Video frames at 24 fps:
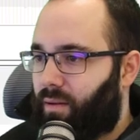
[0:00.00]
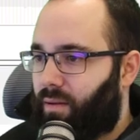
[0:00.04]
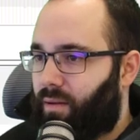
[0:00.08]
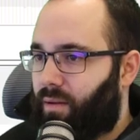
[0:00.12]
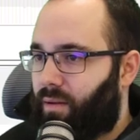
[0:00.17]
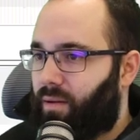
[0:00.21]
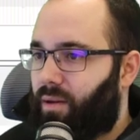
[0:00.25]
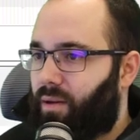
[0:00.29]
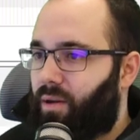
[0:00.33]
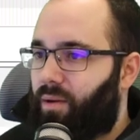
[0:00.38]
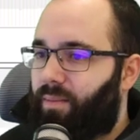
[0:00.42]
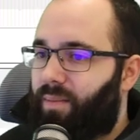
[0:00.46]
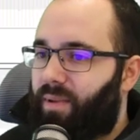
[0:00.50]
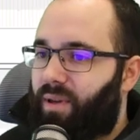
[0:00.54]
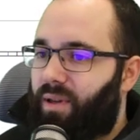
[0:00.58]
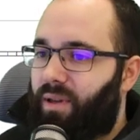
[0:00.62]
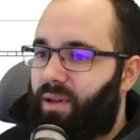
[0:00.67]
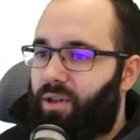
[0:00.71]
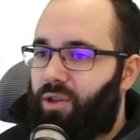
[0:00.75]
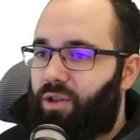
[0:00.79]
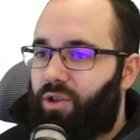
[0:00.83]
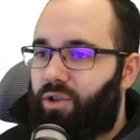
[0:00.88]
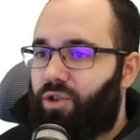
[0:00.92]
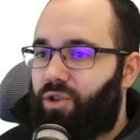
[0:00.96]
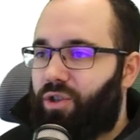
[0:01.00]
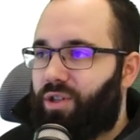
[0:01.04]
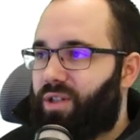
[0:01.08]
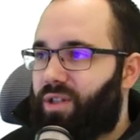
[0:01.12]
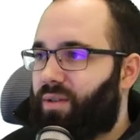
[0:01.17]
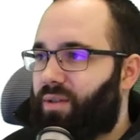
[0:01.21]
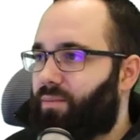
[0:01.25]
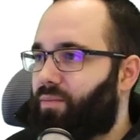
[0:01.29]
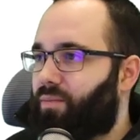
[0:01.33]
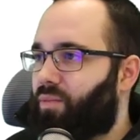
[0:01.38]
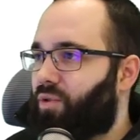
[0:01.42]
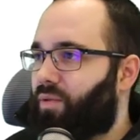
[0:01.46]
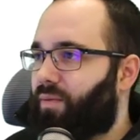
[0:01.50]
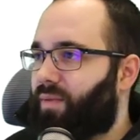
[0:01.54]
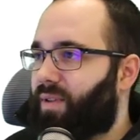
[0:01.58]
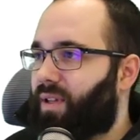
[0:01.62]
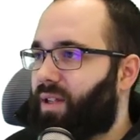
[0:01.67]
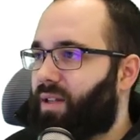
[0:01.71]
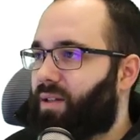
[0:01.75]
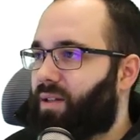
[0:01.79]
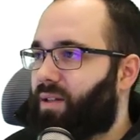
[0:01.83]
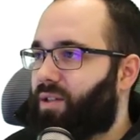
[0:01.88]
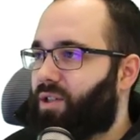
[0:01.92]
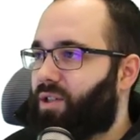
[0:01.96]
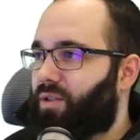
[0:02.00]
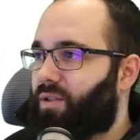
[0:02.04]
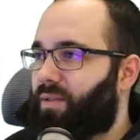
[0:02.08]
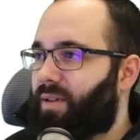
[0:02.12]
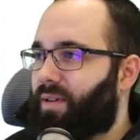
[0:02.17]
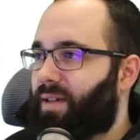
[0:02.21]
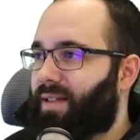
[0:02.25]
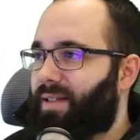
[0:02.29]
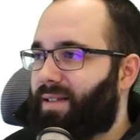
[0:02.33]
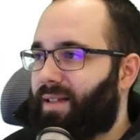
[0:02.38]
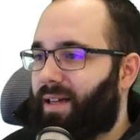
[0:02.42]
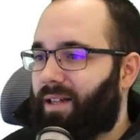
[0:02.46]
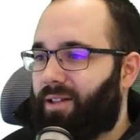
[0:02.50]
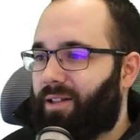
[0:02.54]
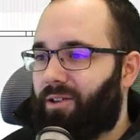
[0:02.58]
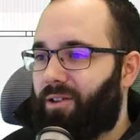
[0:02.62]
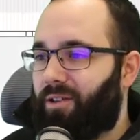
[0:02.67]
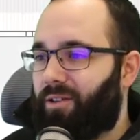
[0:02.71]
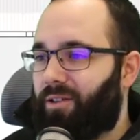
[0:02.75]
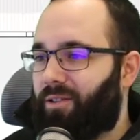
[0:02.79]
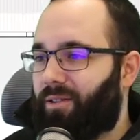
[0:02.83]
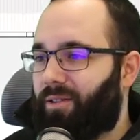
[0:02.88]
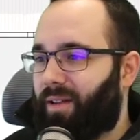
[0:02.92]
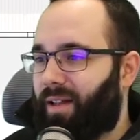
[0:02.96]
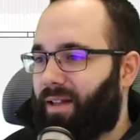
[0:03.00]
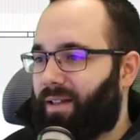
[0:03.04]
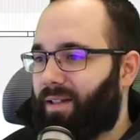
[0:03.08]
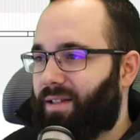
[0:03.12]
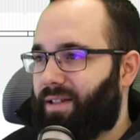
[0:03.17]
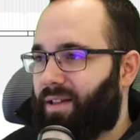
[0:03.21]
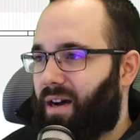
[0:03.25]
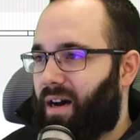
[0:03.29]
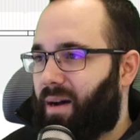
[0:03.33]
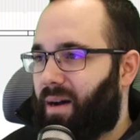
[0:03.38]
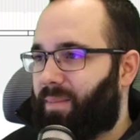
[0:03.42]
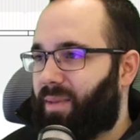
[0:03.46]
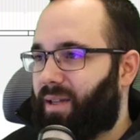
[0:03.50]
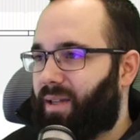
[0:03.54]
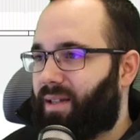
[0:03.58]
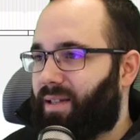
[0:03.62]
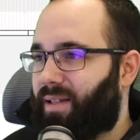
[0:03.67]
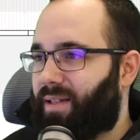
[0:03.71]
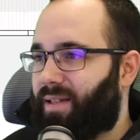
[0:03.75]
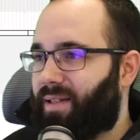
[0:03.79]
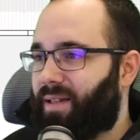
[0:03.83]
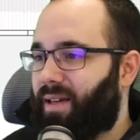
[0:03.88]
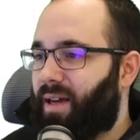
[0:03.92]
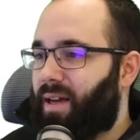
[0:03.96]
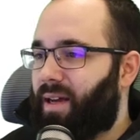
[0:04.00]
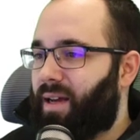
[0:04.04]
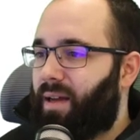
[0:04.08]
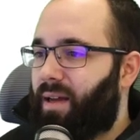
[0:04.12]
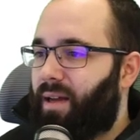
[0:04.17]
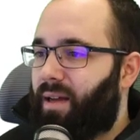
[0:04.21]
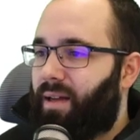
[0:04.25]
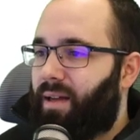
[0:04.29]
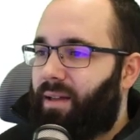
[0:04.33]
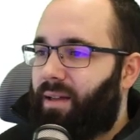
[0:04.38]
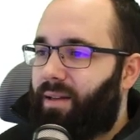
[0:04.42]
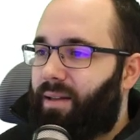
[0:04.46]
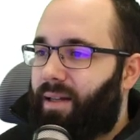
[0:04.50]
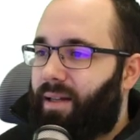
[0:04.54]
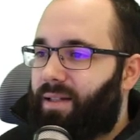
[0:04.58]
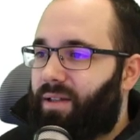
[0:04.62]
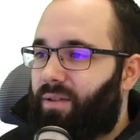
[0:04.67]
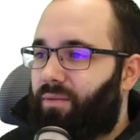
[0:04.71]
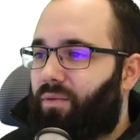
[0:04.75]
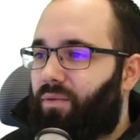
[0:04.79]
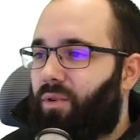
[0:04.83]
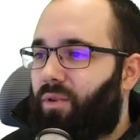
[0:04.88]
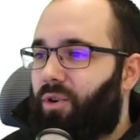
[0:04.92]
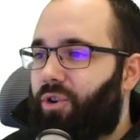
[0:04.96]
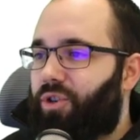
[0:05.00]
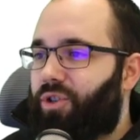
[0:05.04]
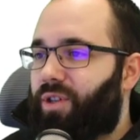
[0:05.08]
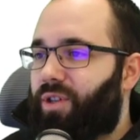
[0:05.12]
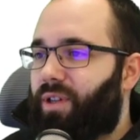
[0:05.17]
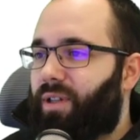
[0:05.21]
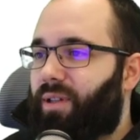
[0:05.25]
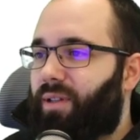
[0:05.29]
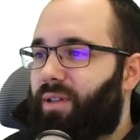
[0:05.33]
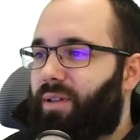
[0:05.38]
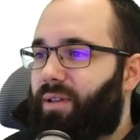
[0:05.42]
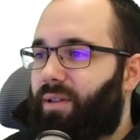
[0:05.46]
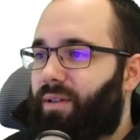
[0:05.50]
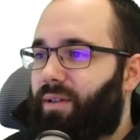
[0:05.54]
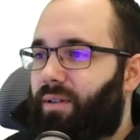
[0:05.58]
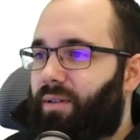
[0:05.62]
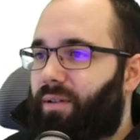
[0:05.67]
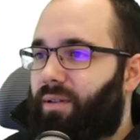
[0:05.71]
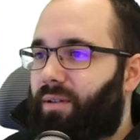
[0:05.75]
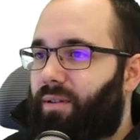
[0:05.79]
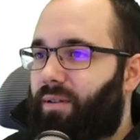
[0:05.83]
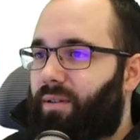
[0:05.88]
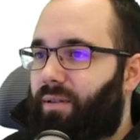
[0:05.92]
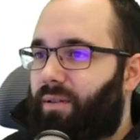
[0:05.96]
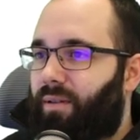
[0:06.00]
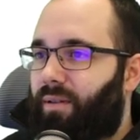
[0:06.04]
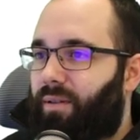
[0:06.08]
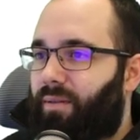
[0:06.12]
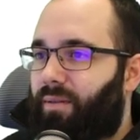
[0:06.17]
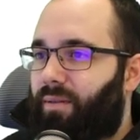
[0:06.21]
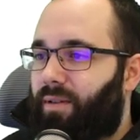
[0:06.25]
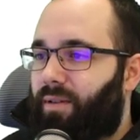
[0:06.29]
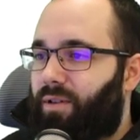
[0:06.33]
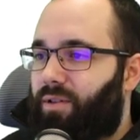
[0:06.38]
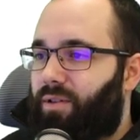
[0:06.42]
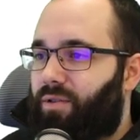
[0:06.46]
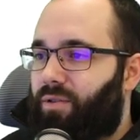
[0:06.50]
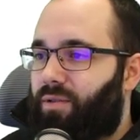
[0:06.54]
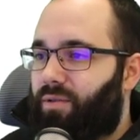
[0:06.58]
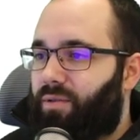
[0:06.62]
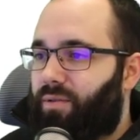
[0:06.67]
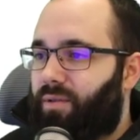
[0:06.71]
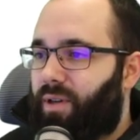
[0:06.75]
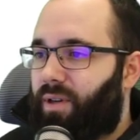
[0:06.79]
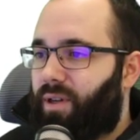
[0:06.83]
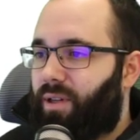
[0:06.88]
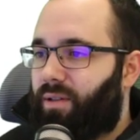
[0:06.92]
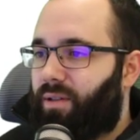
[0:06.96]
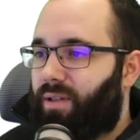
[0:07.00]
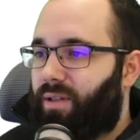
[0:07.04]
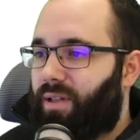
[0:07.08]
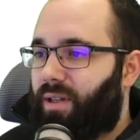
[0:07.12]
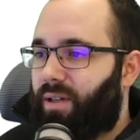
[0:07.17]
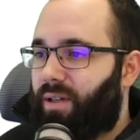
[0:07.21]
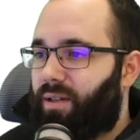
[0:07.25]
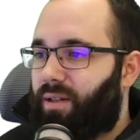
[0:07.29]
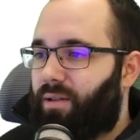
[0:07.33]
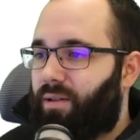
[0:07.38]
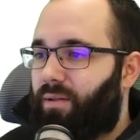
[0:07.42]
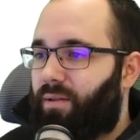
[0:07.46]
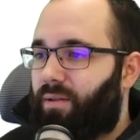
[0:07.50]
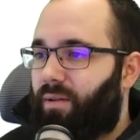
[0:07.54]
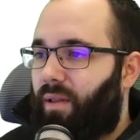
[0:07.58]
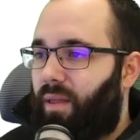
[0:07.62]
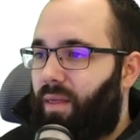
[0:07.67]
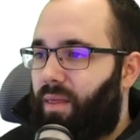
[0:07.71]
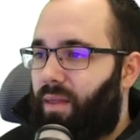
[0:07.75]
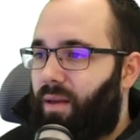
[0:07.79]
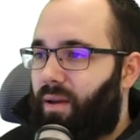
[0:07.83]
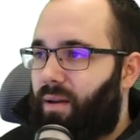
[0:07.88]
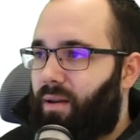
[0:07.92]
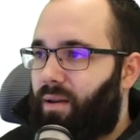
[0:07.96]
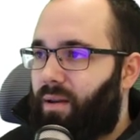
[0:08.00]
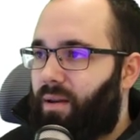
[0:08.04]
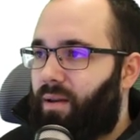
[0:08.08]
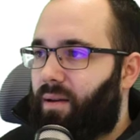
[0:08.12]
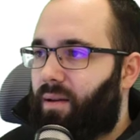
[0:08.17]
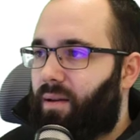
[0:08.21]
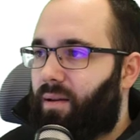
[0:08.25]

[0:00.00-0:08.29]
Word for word: Nope, it just moved it, so it's not going to let us copy this. That's unfortunate. If I try to select the whole thing,